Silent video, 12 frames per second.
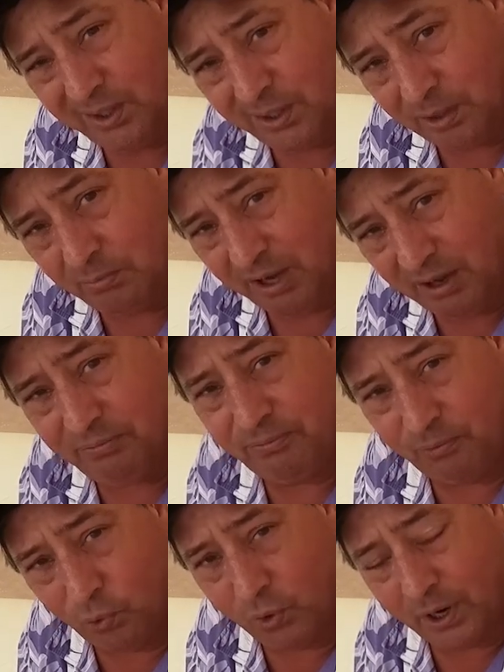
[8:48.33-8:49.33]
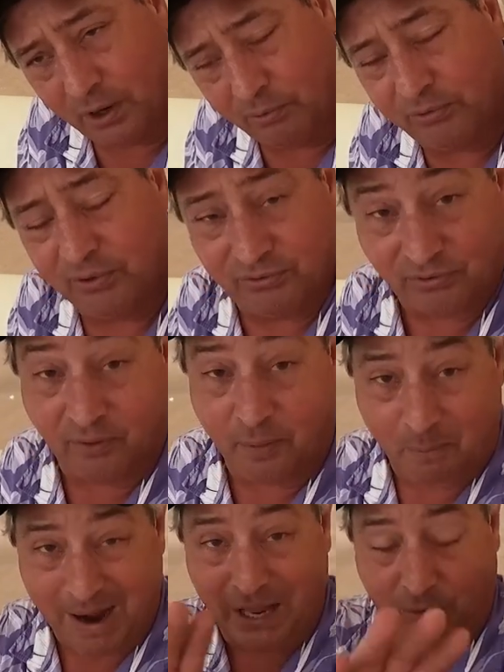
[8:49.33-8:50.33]
you get about four hours. This is on
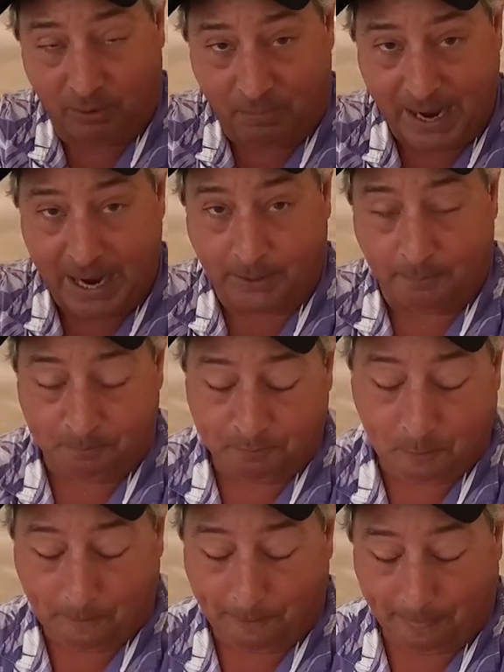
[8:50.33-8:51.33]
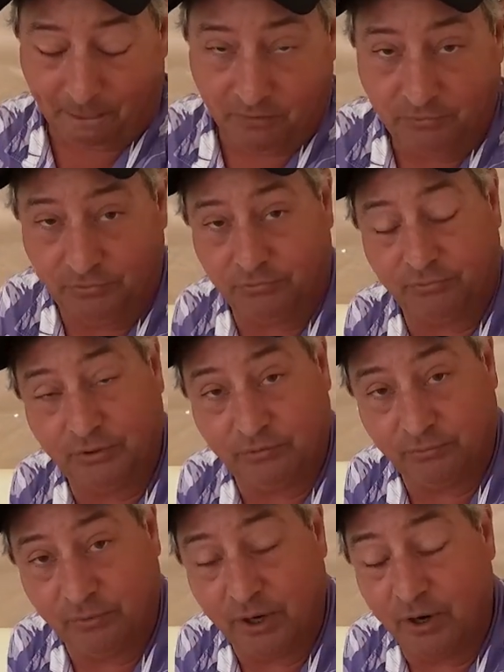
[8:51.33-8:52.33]
the battery pack. This is, this
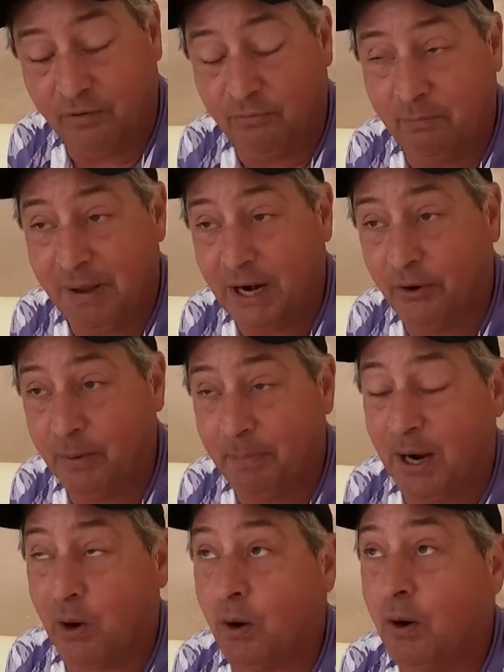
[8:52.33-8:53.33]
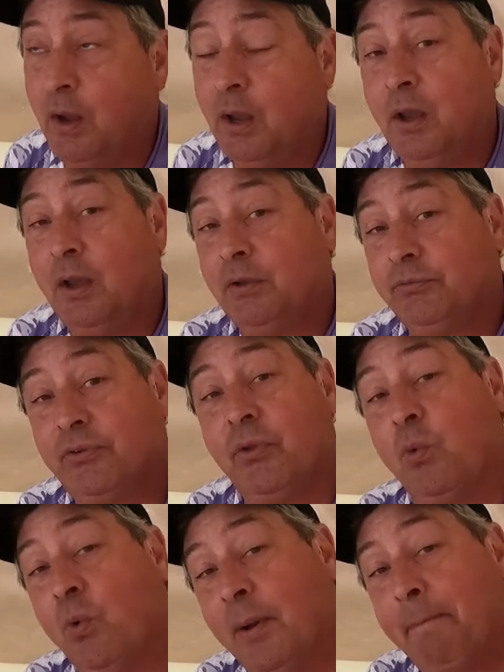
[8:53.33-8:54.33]
is running off of battery power. So
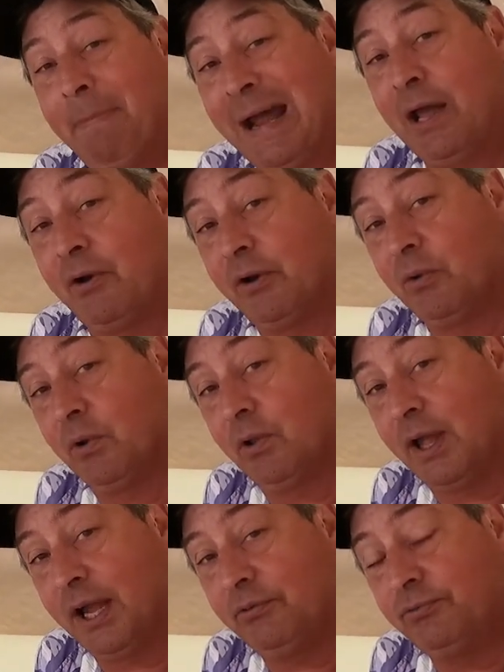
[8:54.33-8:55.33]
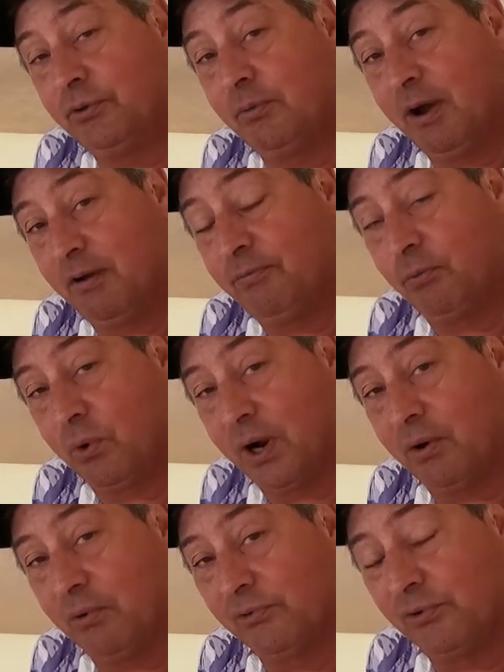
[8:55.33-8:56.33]
the one battery will last you about four
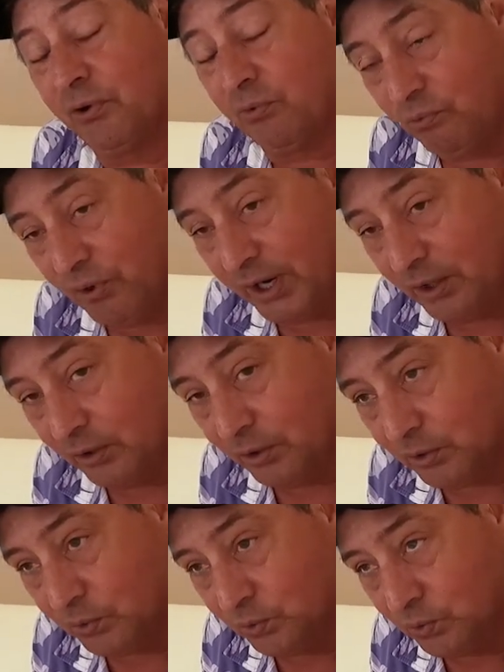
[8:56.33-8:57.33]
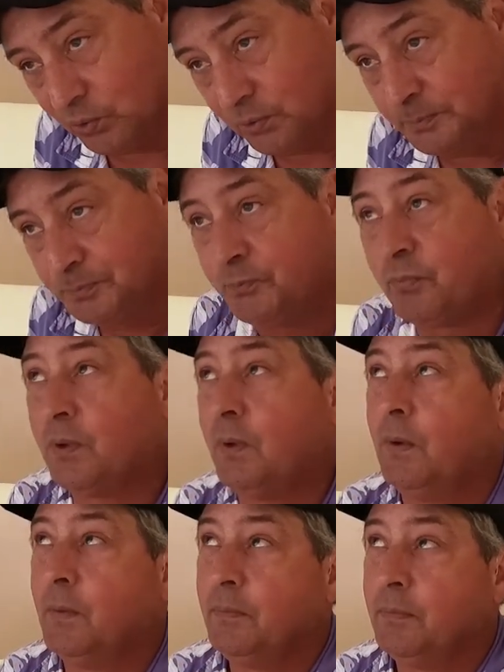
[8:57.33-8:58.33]
hours on a regular cool.
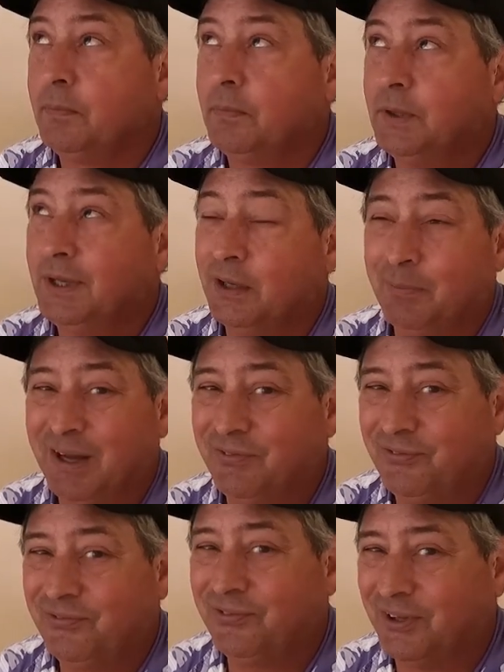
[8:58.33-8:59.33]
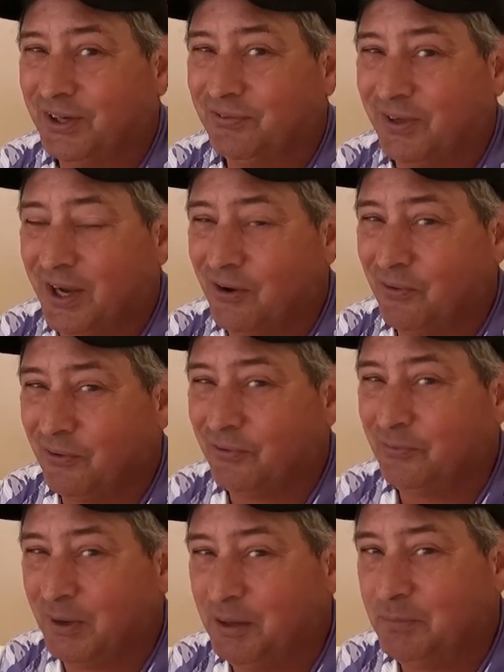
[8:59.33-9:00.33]
You get about six
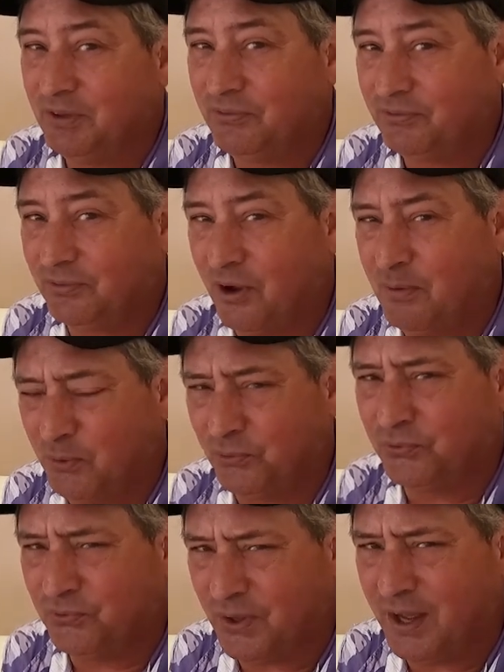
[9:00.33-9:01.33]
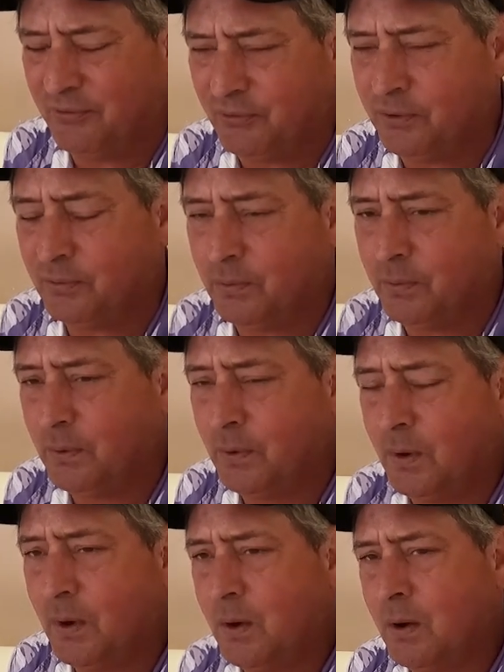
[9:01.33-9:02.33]
hours, maybe almost seven
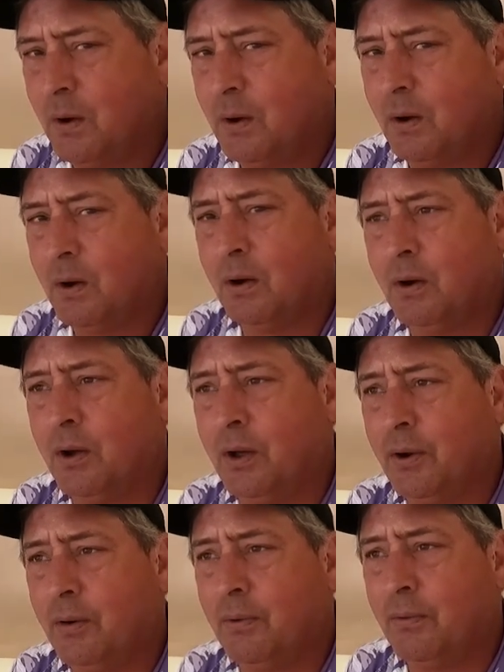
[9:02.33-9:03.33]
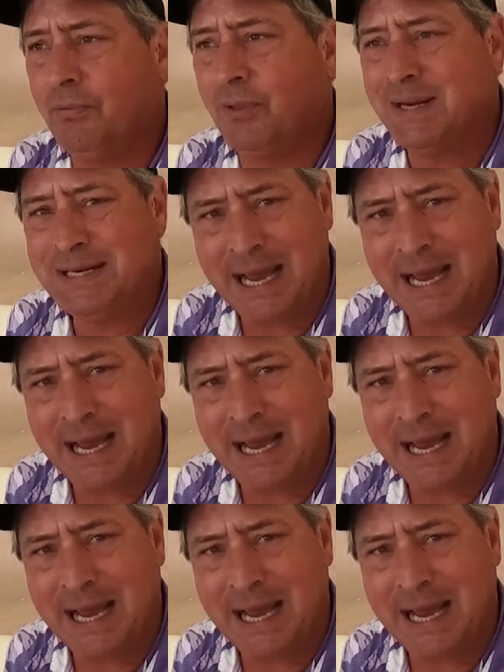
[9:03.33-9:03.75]
on the